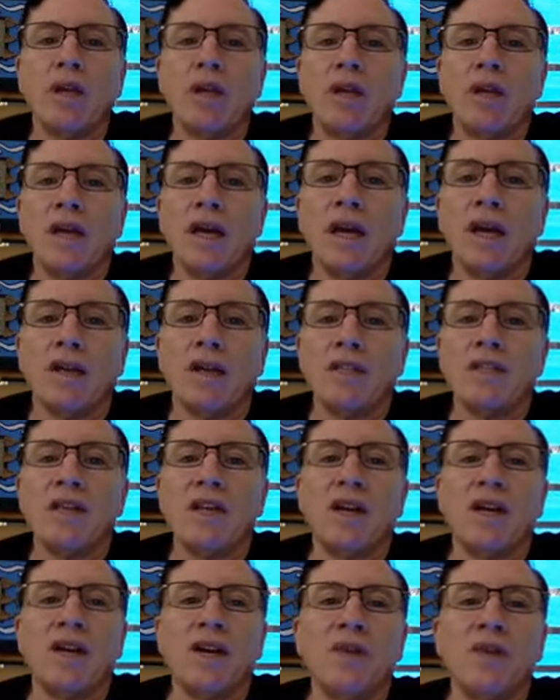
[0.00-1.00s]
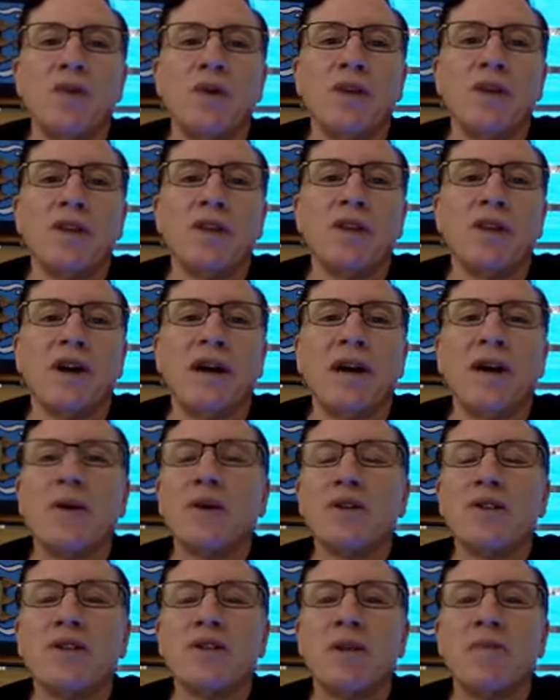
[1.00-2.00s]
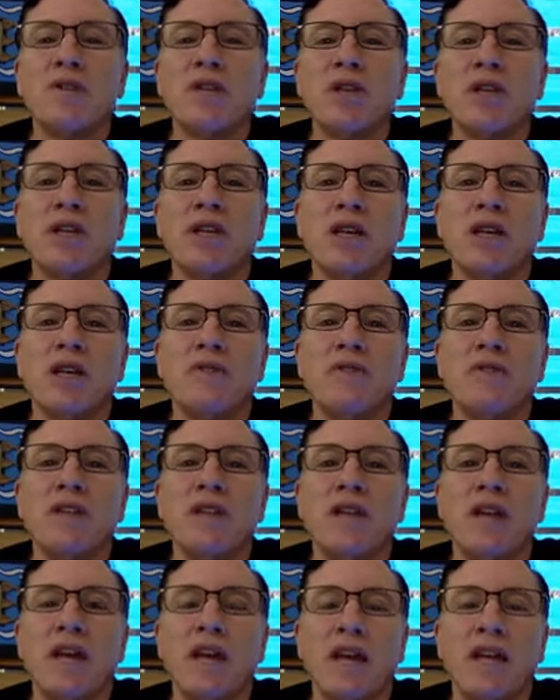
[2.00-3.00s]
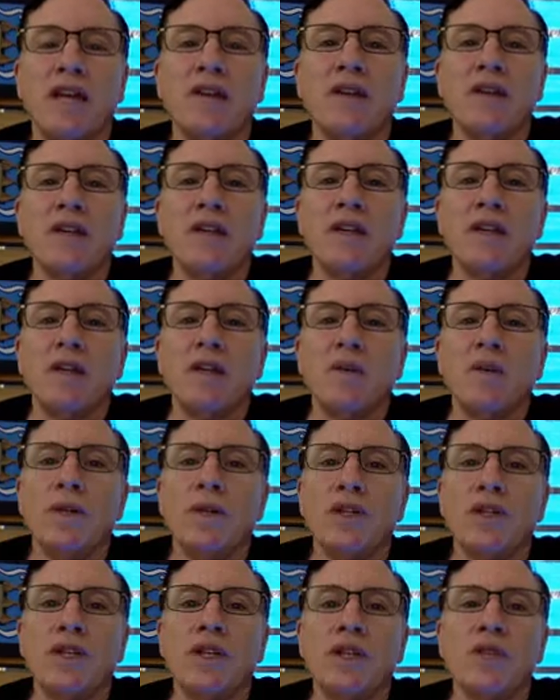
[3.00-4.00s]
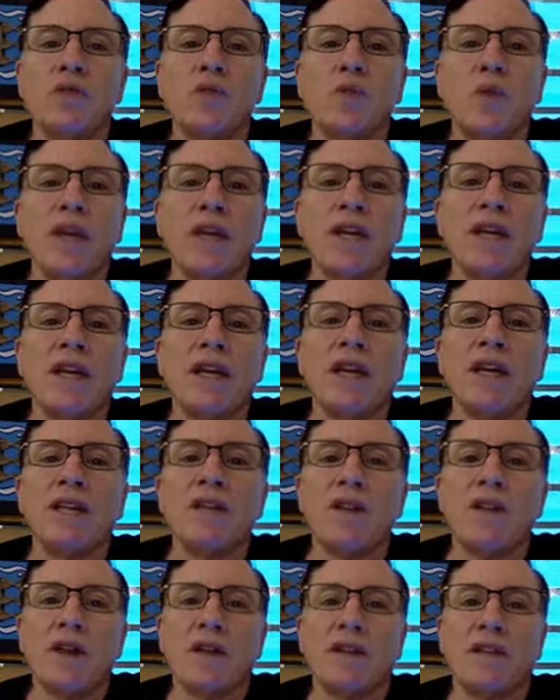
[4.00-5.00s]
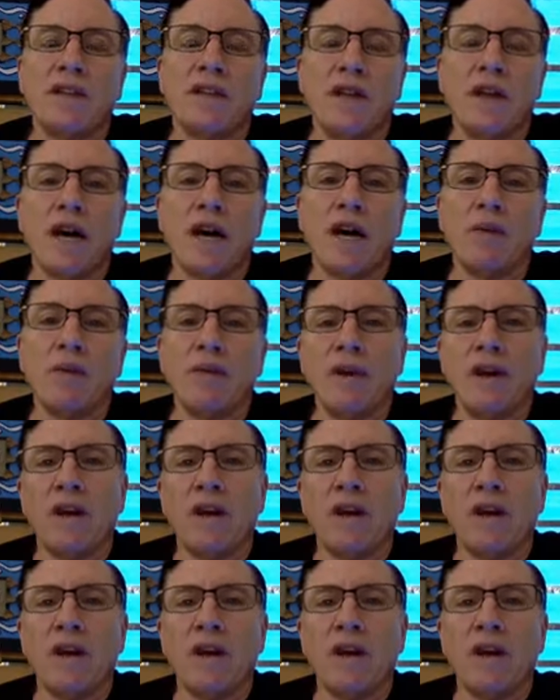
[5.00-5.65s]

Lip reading: Now, let's get on with our subject of today, which is, when can I talk to God?